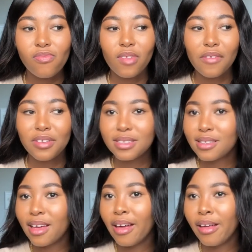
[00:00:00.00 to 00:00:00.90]
First
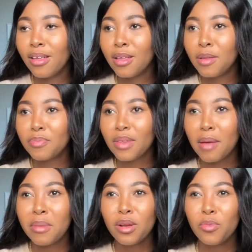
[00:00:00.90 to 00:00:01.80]
day, I
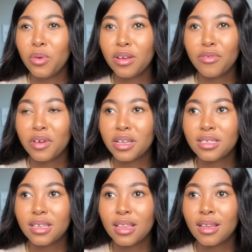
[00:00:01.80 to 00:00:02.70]
made weird friends.
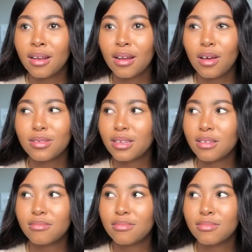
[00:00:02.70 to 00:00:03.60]
And then I was like,
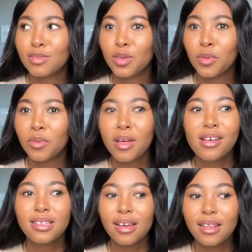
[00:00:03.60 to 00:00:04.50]
no.
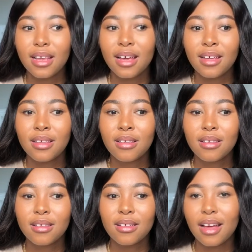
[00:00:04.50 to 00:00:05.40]
Second day,
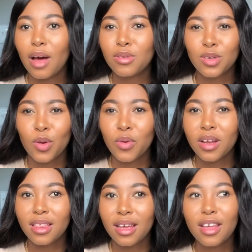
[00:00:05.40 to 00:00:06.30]
I was alone, I
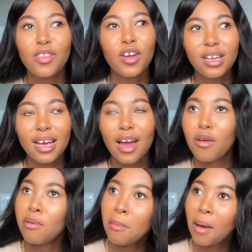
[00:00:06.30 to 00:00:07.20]
think. Third day, I
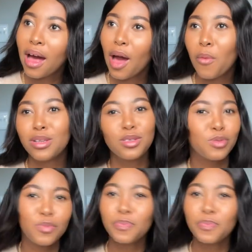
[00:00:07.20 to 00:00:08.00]
remember I went to